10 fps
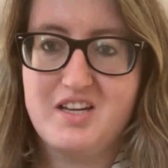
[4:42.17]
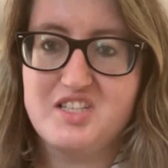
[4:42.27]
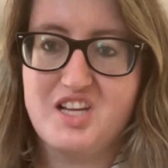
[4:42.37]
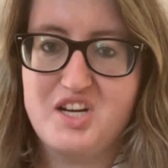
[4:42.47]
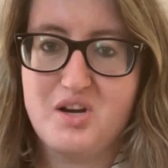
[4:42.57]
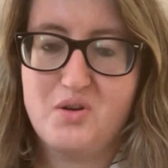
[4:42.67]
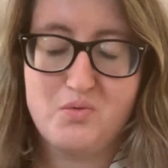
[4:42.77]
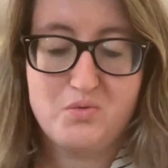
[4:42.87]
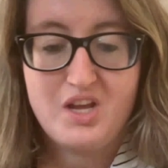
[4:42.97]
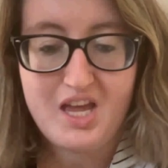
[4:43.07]
because I
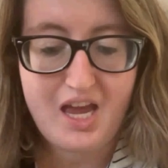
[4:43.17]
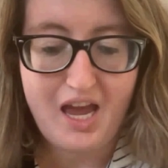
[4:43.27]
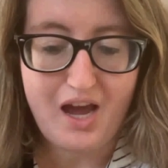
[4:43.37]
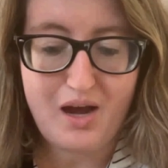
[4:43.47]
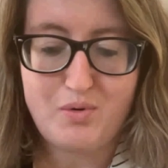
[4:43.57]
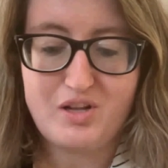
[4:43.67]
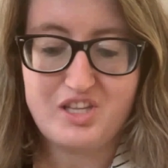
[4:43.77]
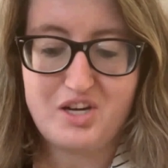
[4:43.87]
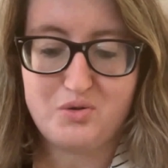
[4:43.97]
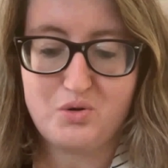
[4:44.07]
know how
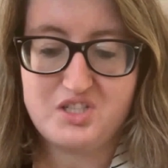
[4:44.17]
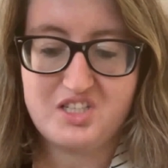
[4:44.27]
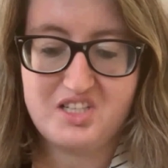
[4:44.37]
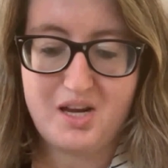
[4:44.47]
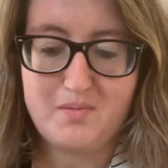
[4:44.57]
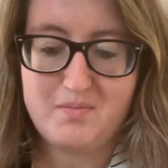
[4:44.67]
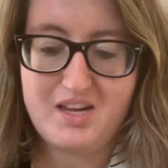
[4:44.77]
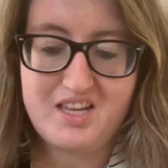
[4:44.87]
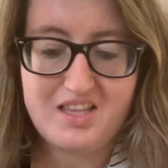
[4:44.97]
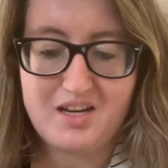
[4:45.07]
online courses
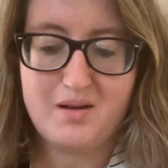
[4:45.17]
can be.